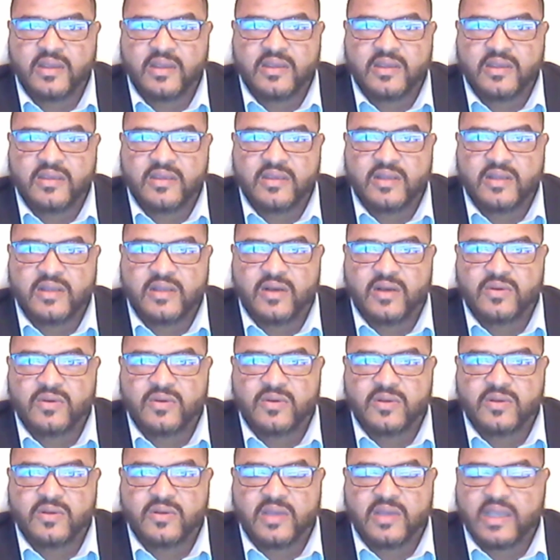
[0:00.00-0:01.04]

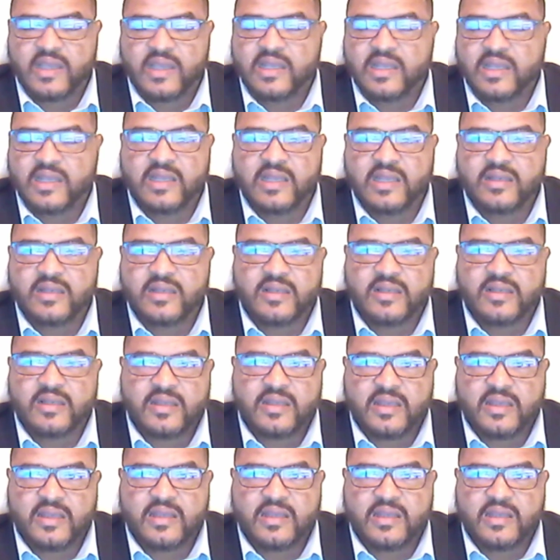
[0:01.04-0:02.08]
and then
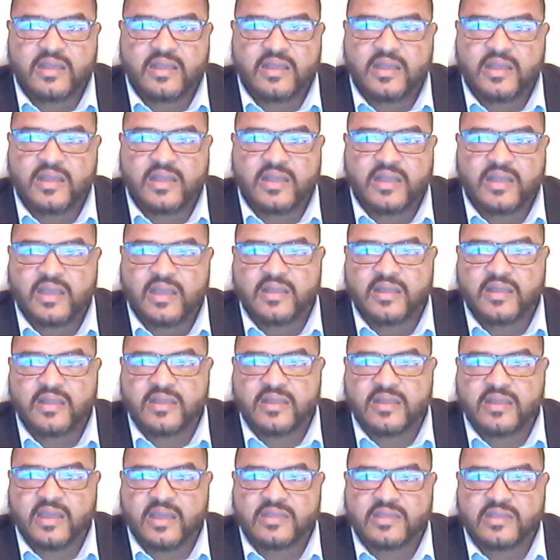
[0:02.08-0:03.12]

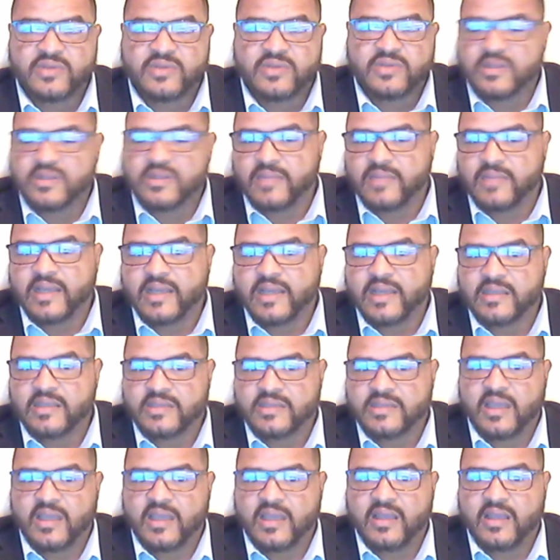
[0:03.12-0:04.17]
they treat him like
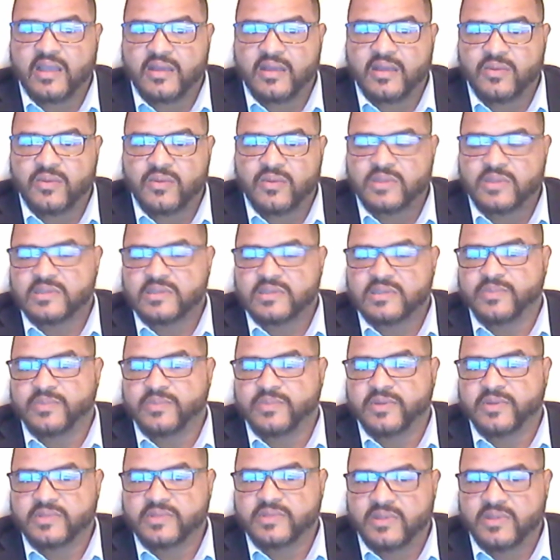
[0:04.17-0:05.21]
he's a king. What is he
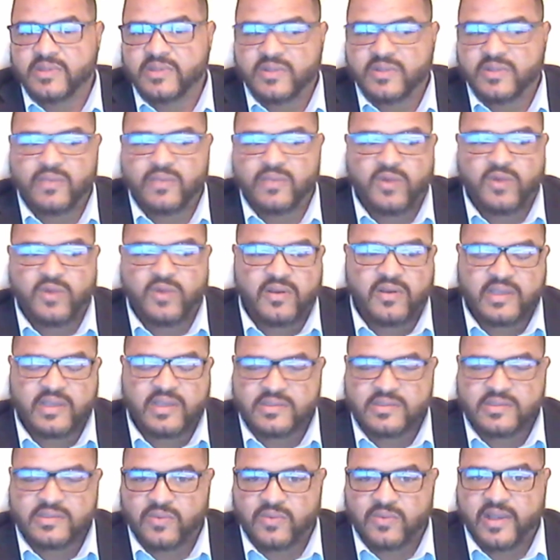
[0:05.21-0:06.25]
supposed to do? Then word
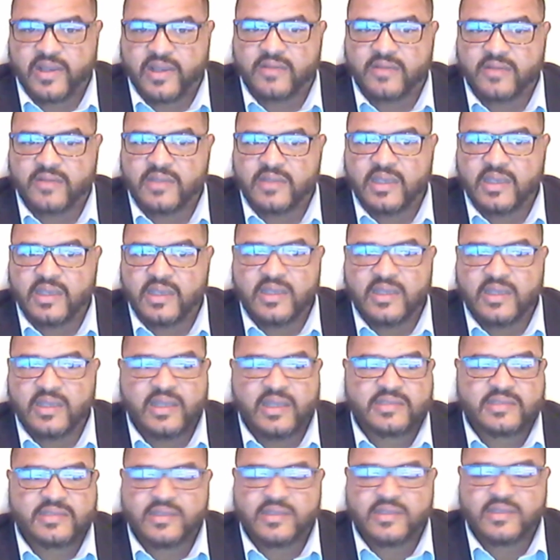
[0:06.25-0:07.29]
gets around.
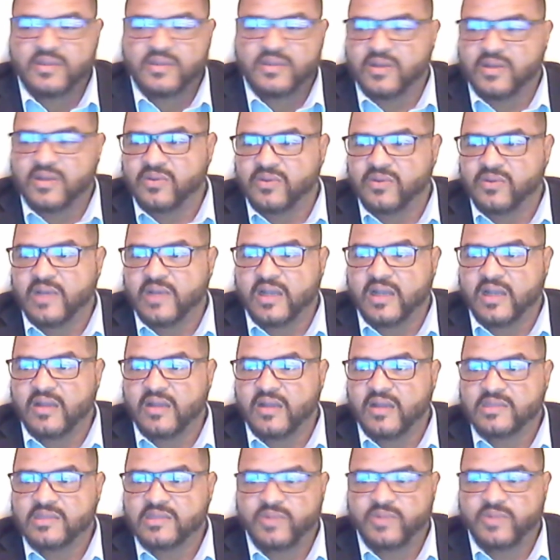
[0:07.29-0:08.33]
Next thing you know, you got
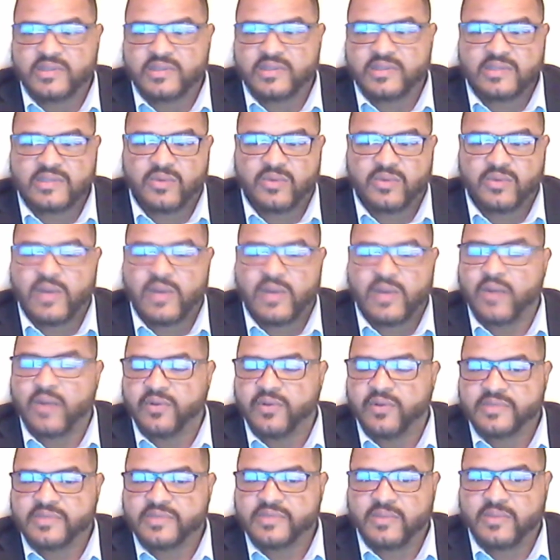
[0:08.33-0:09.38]
all these brothers saying, well, I
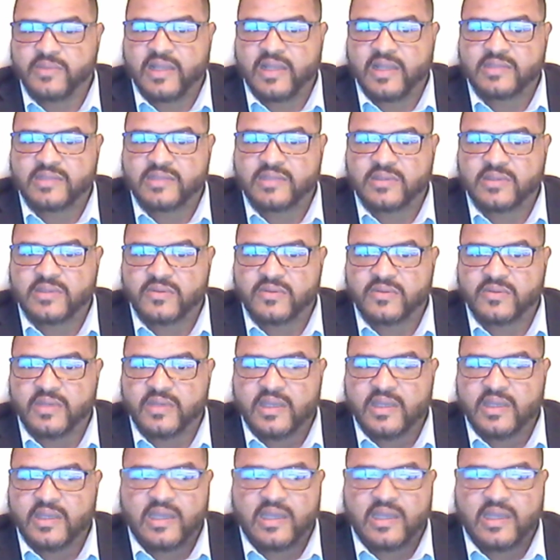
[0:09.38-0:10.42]
want some of that too,
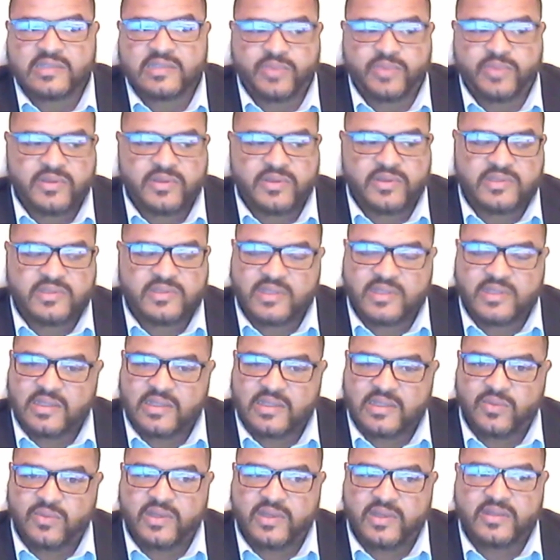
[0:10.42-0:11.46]
as opposed to
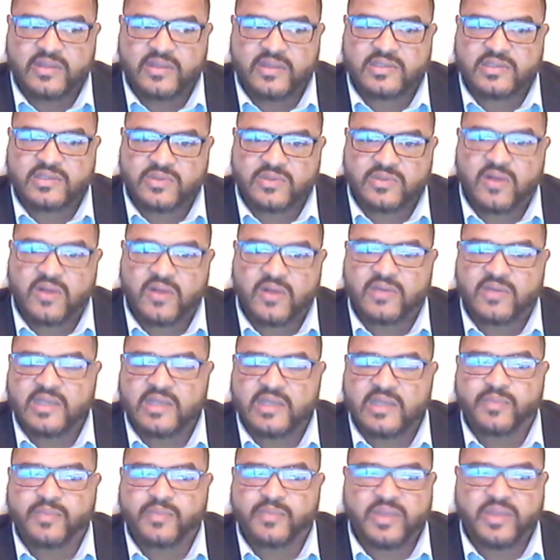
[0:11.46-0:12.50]
dealing with this strong,
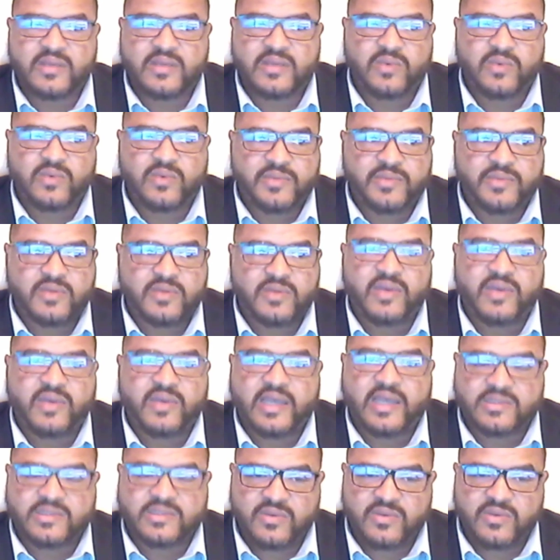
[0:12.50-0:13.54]
independent woman who
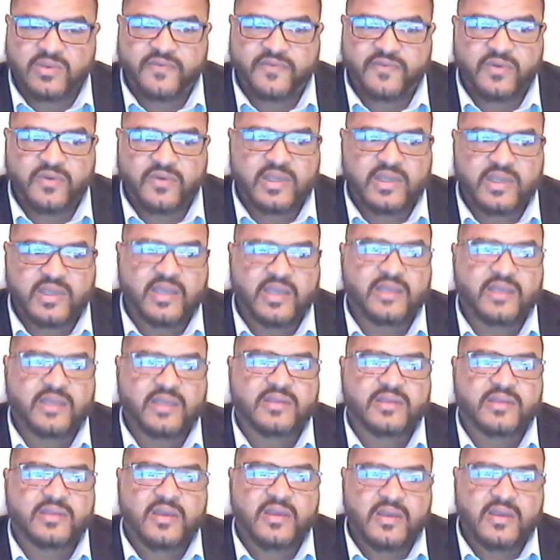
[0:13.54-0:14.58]
has 3 or 4
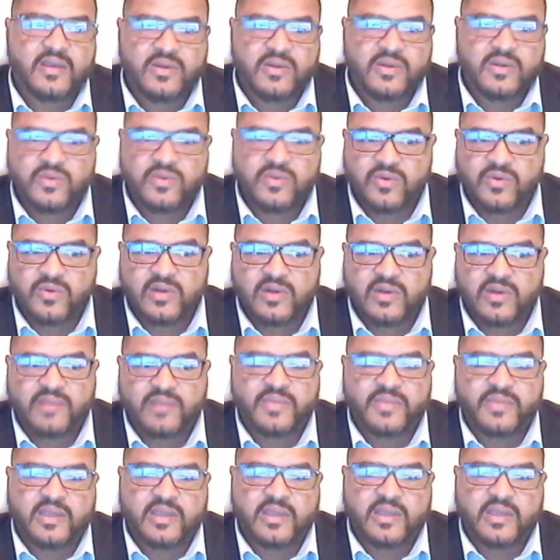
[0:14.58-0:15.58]
kids, who grew up,